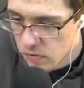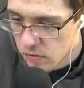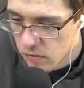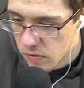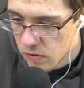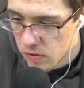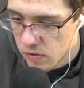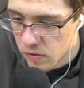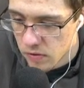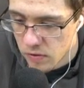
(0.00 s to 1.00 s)
If a
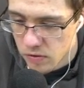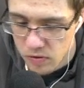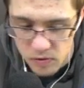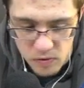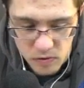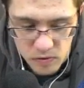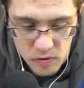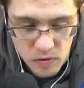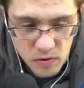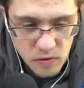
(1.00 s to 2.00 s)
solid is melting,
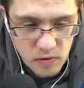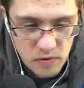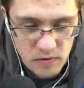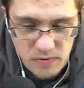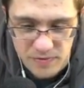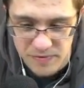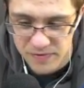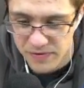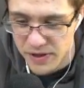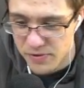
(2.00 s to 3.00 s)

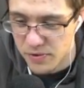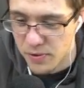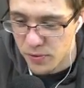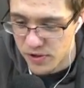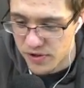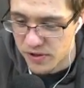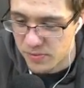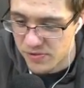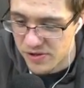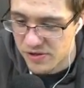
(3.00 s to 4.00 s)
that's where the question comes in.